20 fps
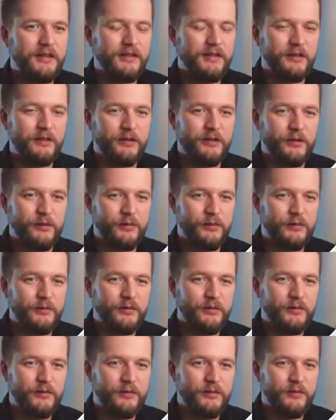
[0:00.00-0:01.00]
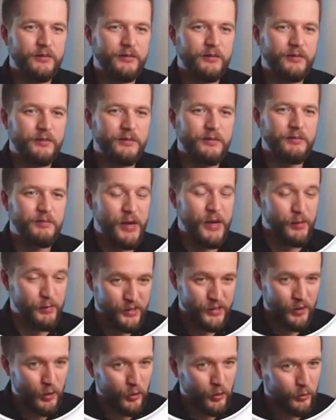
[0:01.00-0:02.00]
to
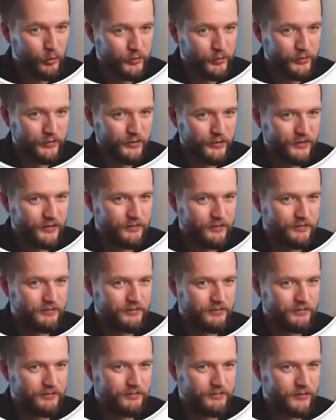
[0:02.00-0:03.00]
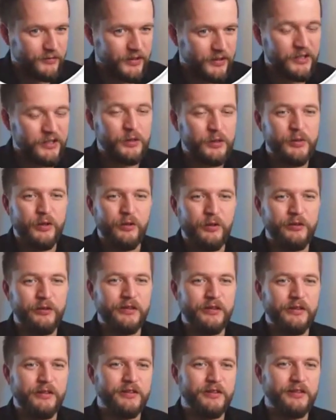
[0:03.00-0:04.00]
maybe older SketchUp
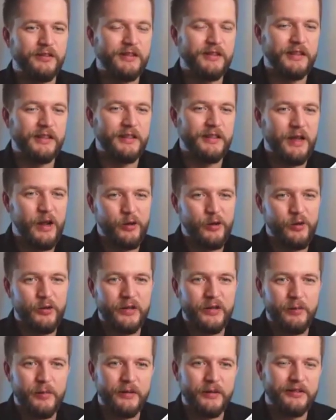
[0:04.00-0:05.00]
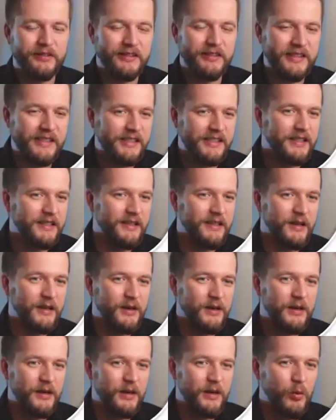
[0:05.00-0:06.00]
users that now you can see
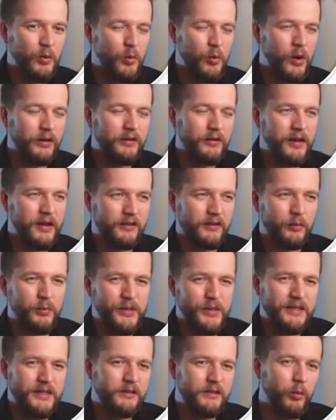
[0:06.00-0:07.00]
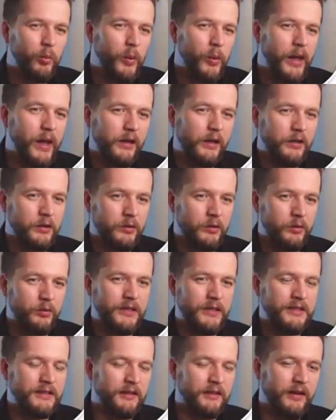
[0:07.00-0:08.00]
what has been the value
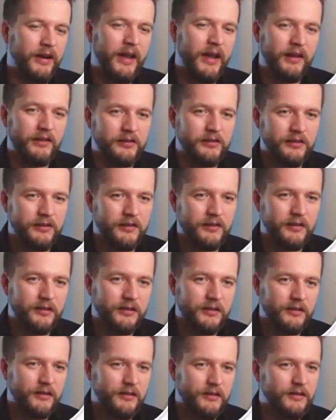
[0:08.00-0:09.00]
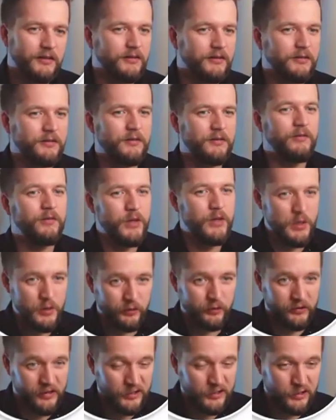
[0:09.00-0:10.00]
in the last few
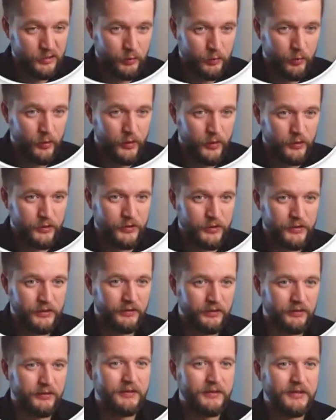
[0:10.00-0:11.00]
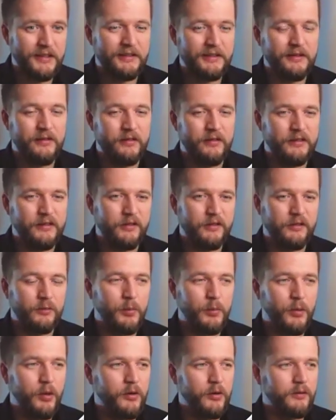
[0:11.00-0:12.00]
SketchUp versions that
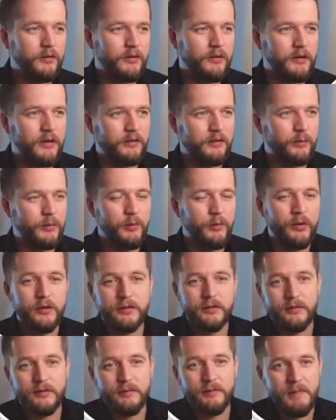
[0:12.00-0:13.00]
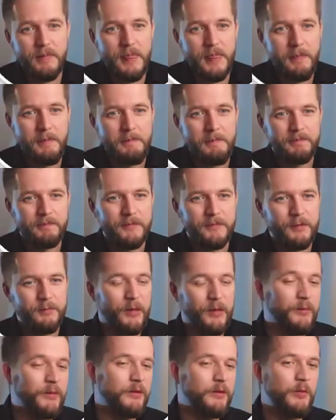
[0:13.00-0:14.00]
has been brought.
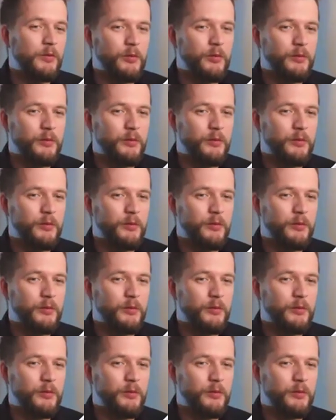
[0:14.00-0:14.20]
Maybe